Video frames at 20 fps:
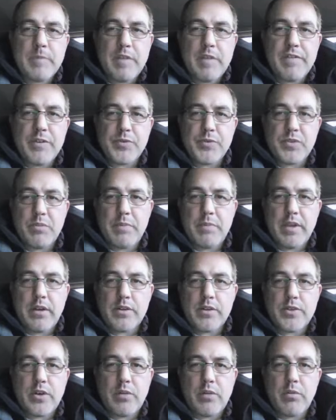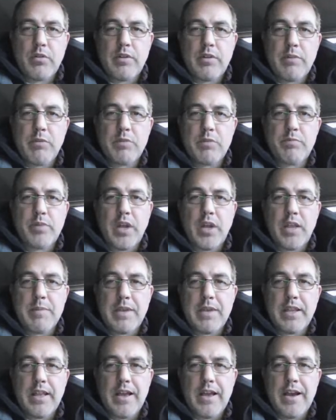if this was a bigger turbo, it would probably
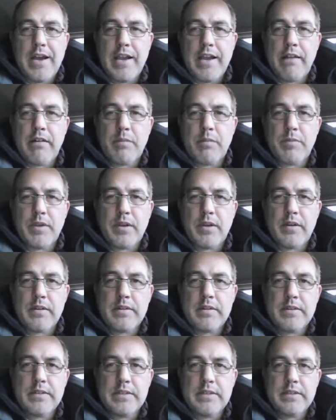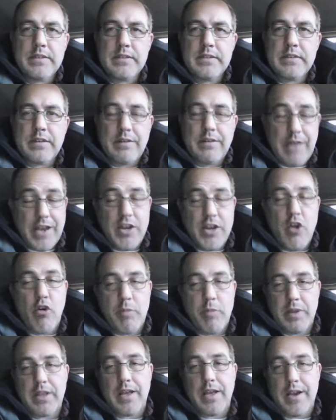be a lot higher up there. I know
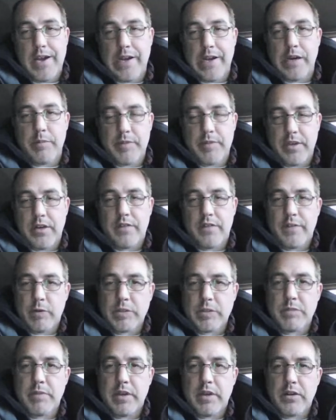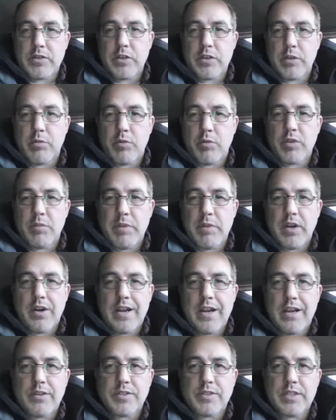it'd be a lot higher up there if it was a bigger turbo with a
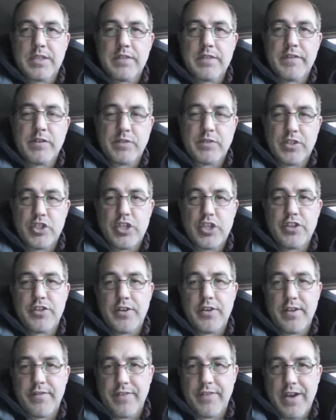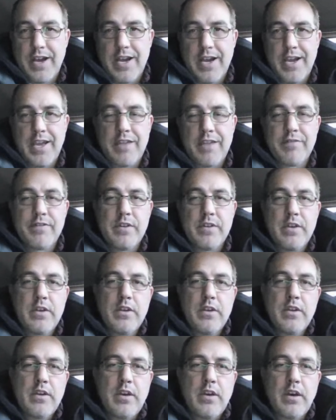bigger housing. If it was a G35,
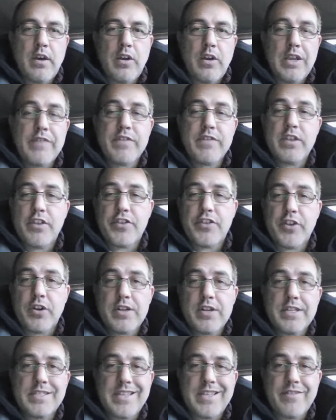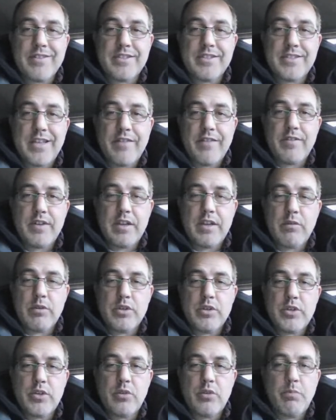or even the 3770
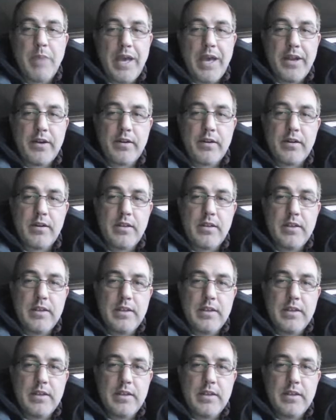would do better,